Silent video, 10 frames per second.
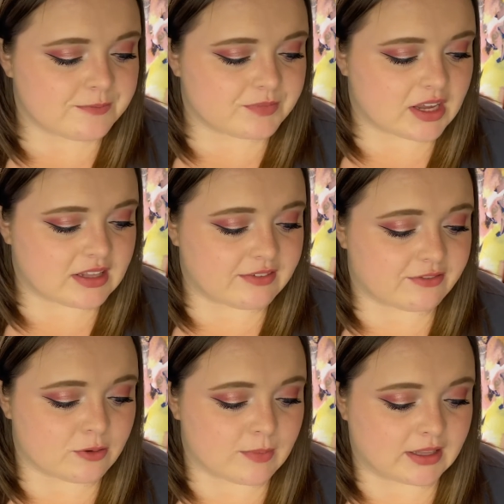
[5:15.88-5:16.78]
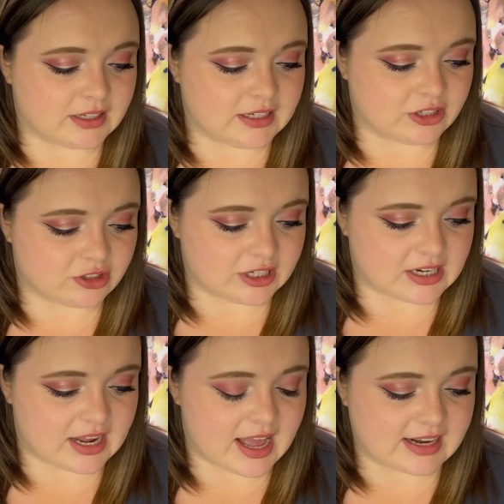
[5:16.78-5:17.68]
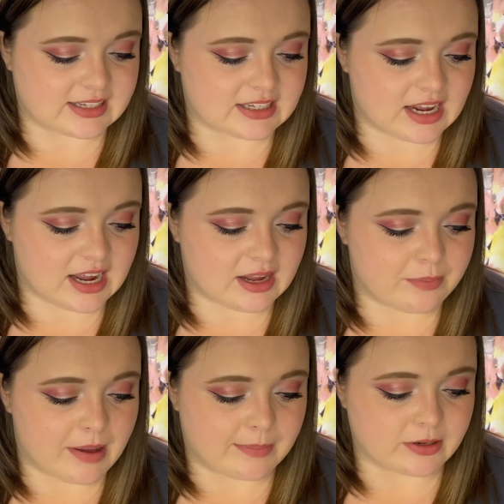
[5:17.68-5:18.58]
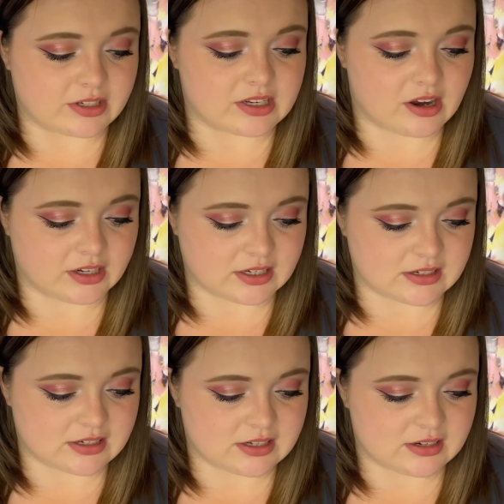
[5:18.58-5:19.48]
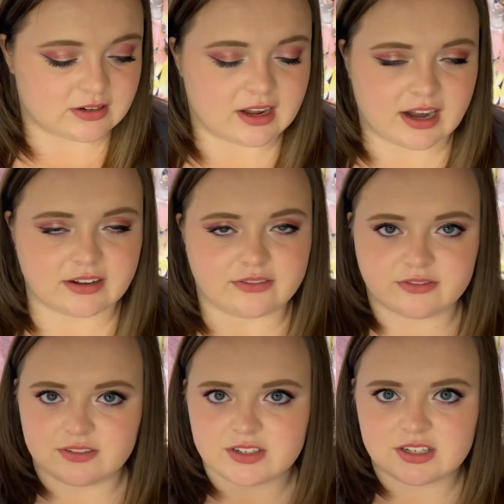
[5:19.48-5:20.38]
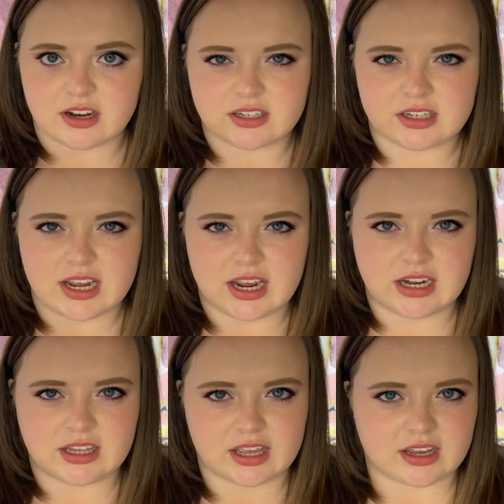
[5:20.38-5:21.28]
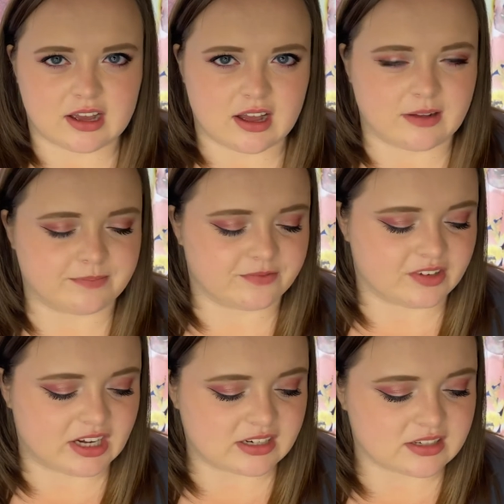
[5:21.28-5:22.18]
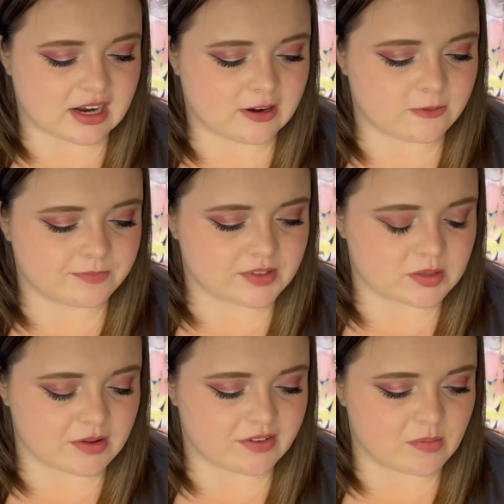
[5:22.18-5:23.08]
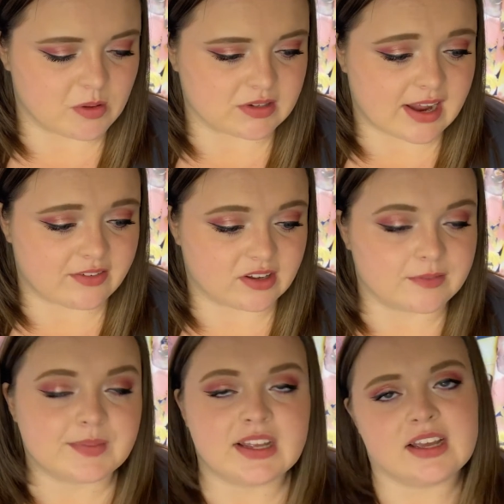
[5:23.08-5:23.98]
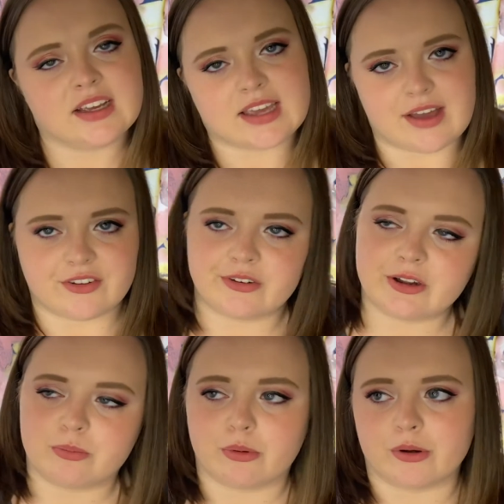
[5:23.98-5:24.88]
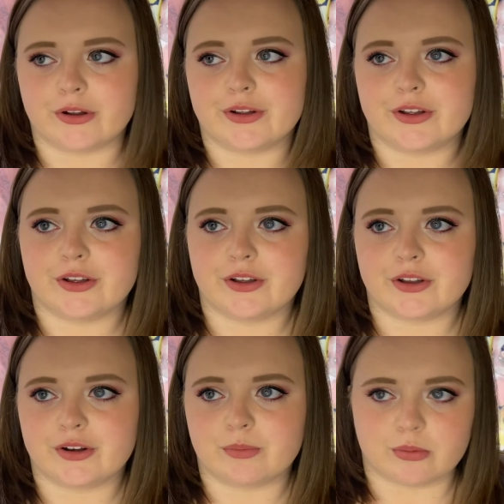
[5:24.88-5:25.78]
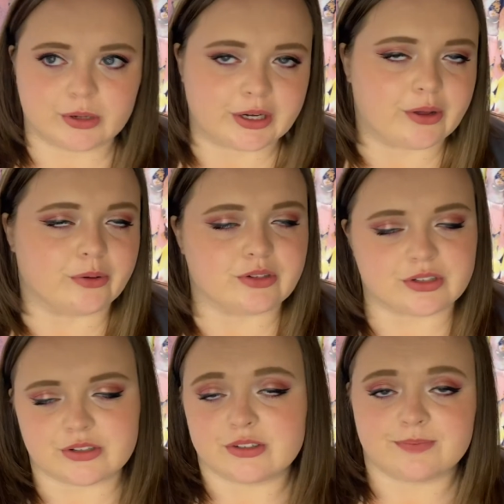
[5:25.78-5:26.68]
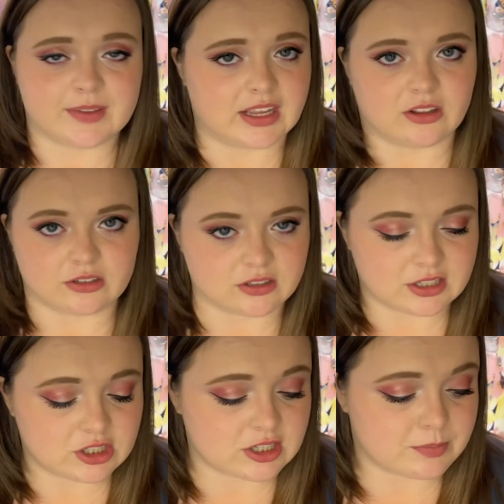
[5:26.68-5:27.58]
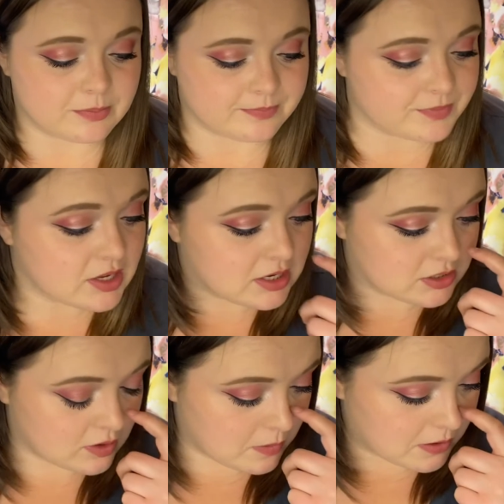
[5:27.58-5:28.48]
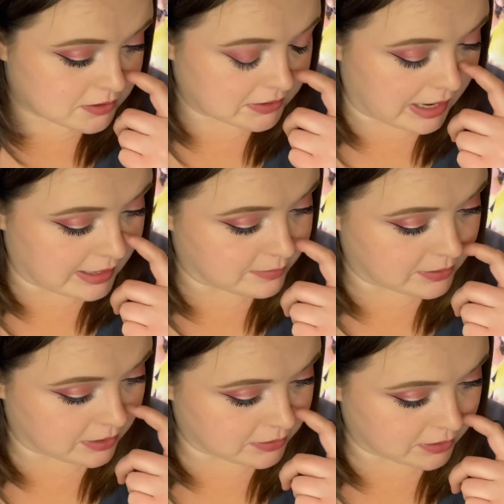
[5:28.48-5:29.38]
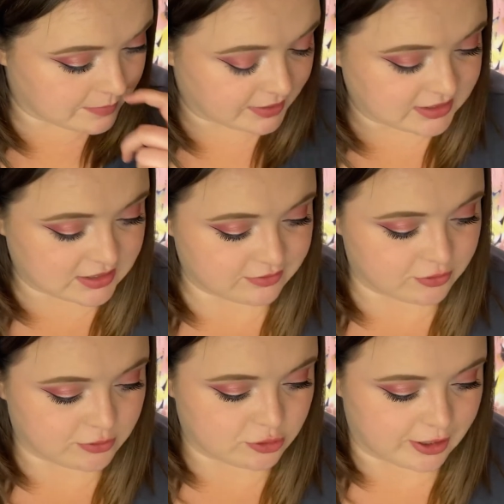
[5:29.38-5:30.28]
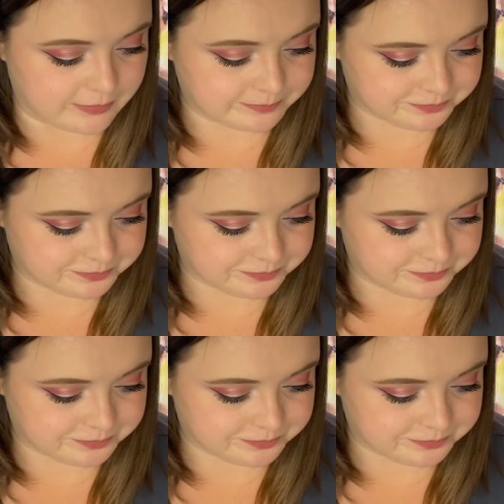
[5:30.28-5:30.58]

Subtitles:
And then for my lean and green, I had steak, peppers, and onions, kind of sauteed like fajita style, because my family was having Cafe Rio pork burritos, and they looked delicious. So I wanted to kind of be on the Mexican food train.